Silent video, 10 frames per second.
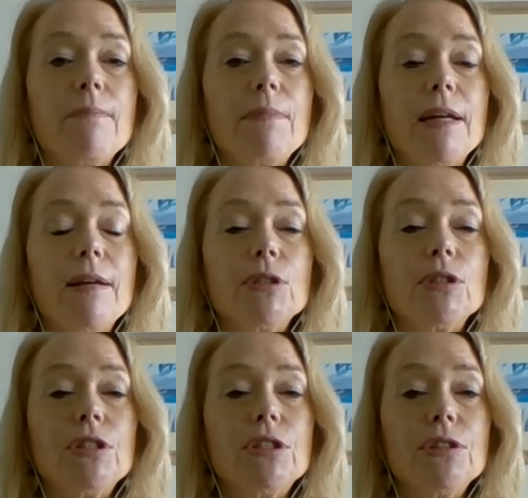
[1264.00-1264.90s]
and be able
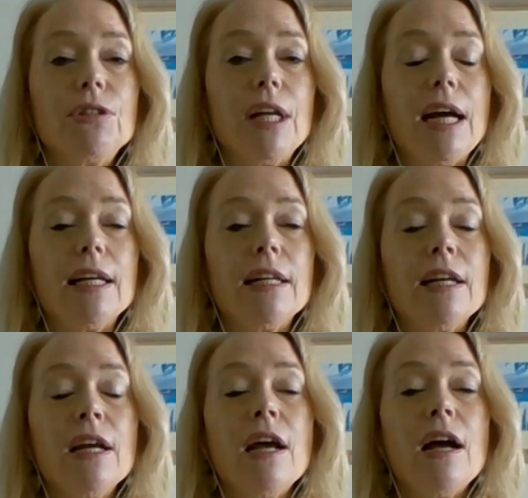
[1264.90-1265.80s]
to do that.
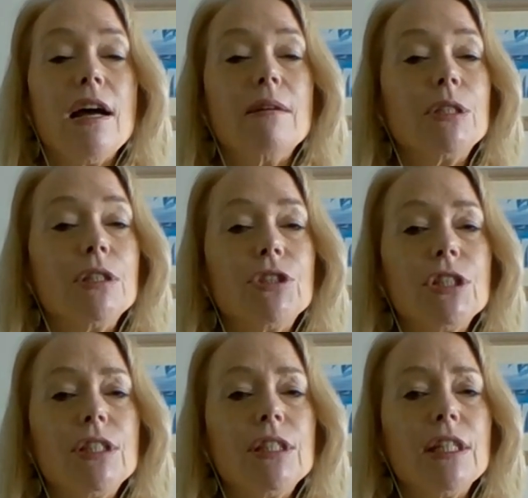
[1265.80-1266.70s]
Um, so,
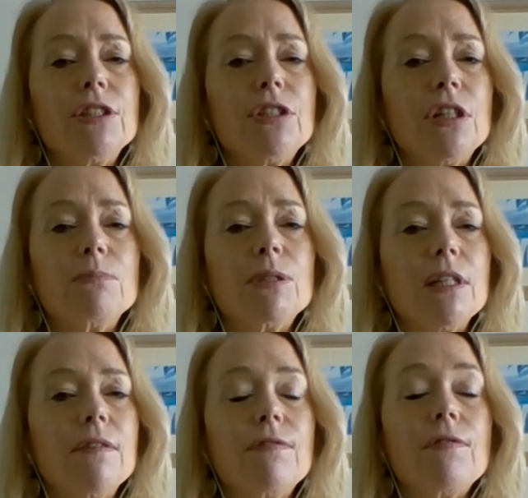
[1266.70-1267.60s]
just in terms
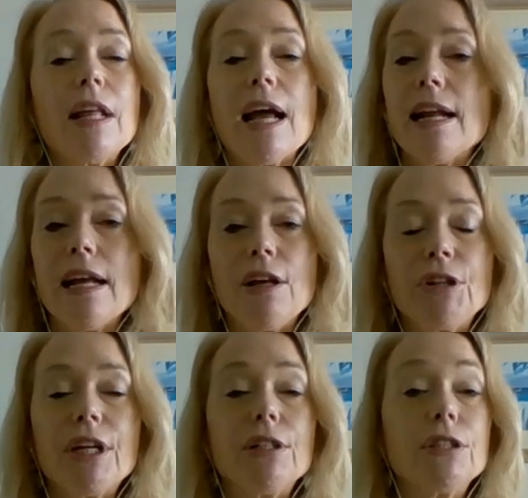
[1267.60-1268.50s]
of that
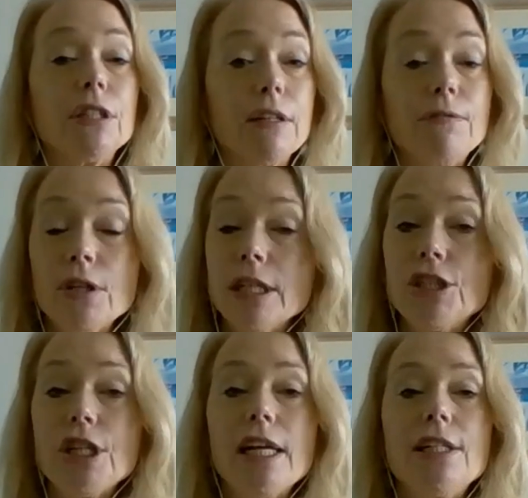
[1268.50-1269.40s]
healthcare delivery
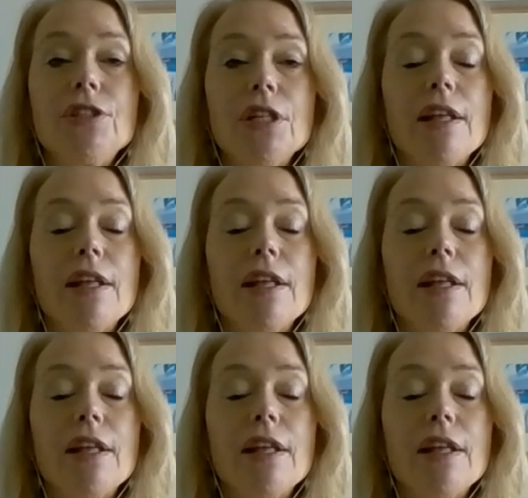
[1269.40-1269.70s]
change,